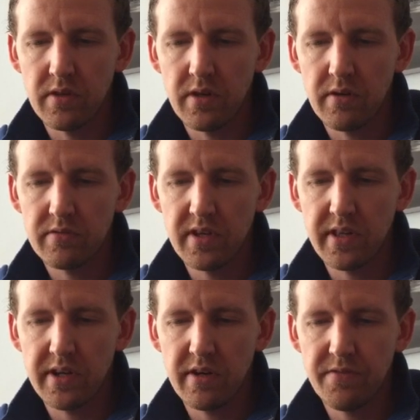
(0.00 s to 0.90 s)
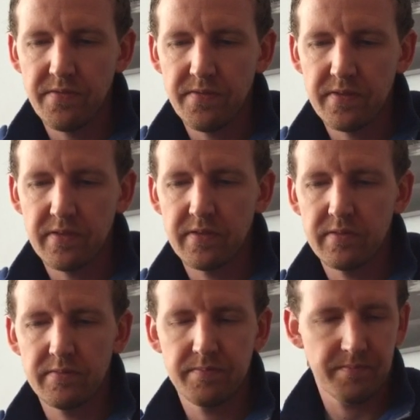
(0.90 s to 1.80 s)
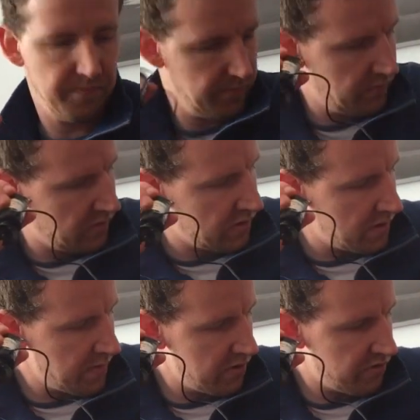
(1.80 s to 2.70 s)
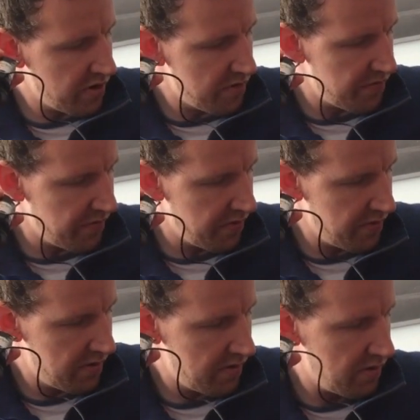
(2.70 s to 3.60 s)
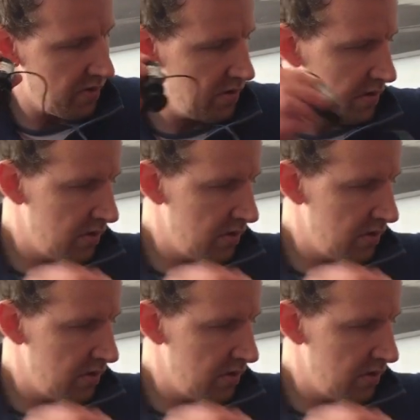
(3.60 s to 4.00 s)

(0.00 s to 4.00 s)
So I'll take that off, turn the motor off,